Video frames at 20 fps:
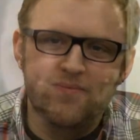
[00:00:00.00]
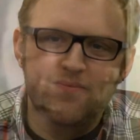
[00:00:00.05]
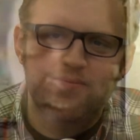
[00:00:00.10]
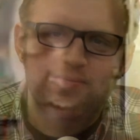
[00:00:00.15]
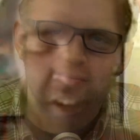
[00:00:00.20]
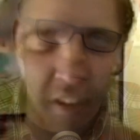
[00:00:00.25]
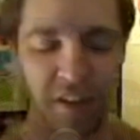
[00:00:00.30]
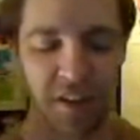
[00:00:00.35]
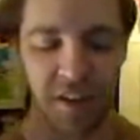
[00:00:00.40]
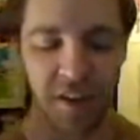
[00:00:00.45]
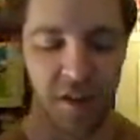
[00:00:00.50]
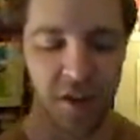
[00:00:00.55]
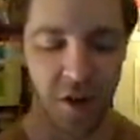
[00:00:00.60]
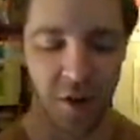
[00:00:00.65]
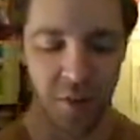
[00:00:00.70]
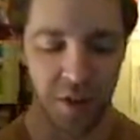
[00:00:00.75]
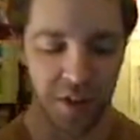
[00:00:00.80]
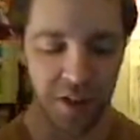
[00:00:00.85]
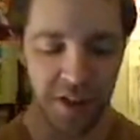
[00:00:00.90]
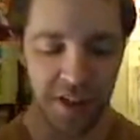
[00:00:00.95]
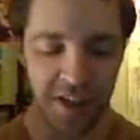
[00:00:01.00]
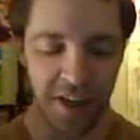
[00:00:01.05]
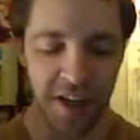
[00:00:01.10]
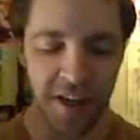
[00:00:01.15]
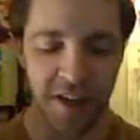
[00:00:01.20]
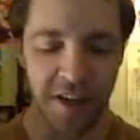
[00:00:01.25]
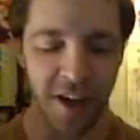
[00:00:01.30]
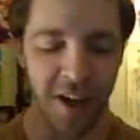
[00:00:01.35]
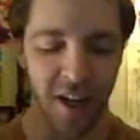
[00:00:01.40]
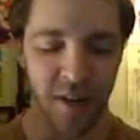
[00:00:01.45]
they showed me the design
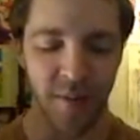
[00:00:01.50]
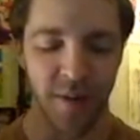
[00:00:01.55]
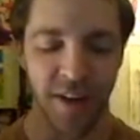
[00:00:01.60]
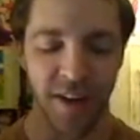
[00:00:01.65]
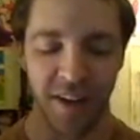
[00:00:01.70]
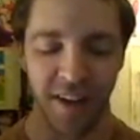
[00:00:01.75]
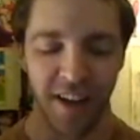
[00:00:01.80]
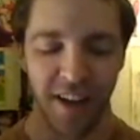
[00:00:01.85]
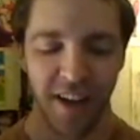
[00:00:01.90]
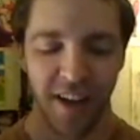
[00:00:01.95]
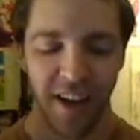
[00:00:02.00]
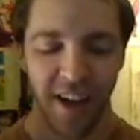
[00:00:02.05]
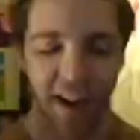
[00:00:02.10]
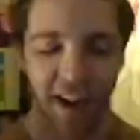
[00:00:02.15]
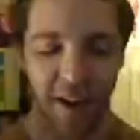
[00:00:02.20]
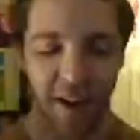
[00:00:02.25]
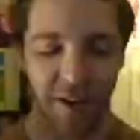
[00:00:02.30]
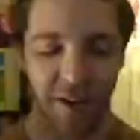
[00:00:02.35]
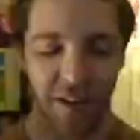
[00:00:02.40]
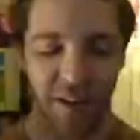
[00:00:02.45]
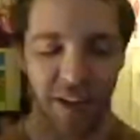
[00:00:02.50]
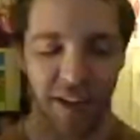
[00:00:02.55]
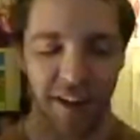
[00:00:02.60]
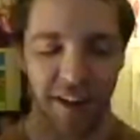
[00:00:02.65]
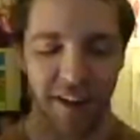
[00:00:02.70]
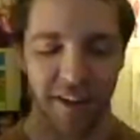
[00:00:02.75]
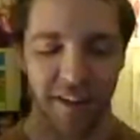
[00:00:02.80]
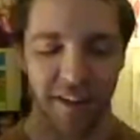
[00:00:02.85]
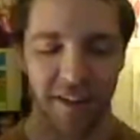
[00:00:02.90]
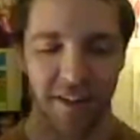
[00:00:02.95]
document. I was
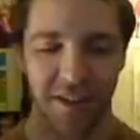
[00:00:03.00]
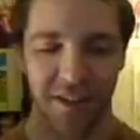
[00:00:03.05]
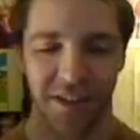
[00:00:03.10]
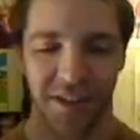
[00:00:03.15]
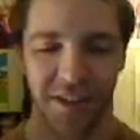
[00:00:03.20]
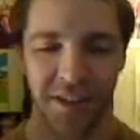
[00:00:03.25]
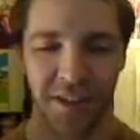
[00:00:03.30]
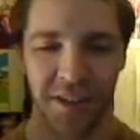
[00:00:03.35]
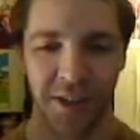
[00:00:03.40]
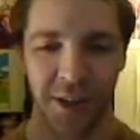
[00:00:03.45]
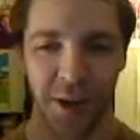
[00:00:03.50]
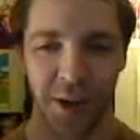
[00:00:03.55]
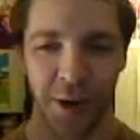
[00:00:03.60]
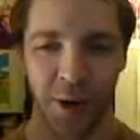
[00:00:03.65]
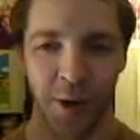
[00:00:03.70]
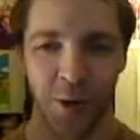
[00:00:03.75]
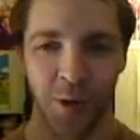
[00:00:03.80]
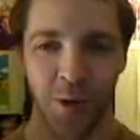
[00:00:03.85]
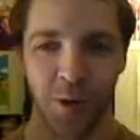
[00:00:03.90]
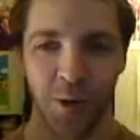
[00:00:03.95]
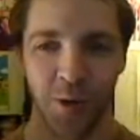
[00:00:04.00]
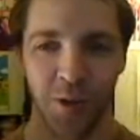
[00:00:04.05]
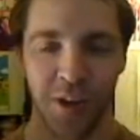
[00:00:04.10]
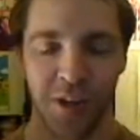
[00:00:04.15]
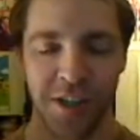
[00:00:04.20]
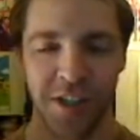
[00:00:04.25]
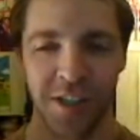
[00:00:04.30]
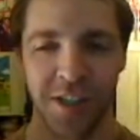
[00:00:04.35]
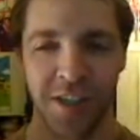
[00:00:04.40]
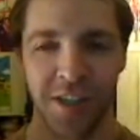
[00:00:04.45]
like, so
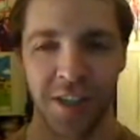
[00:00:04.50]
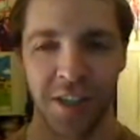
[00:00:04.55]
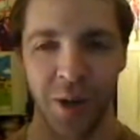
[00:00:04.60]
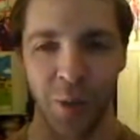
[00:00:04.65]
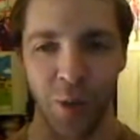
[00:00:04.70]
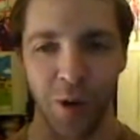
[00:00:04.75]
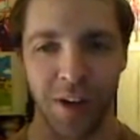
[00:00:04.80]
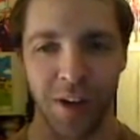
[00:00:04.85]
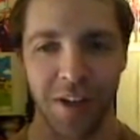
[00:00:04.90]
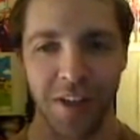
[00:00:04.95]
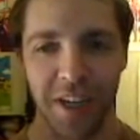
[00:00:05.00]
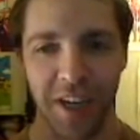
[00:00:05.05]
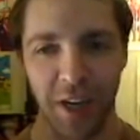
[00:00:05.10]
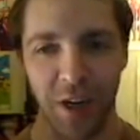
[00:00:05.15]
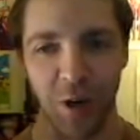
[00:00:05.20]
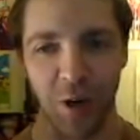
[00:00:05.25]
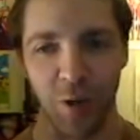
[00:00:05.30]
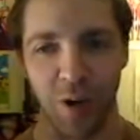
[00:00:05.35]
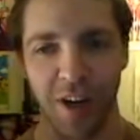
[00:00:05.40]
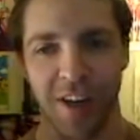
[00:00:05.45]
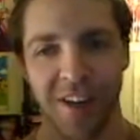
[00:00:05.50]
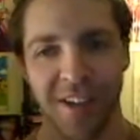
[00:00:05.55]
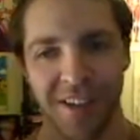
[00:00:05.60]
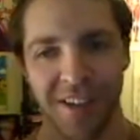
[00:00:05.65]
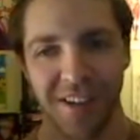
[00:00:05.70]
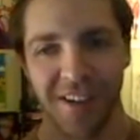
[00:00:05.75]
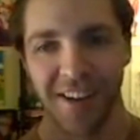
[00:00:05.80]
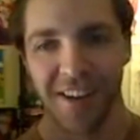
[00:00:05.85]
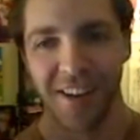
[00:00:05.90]
this is just a working title, right?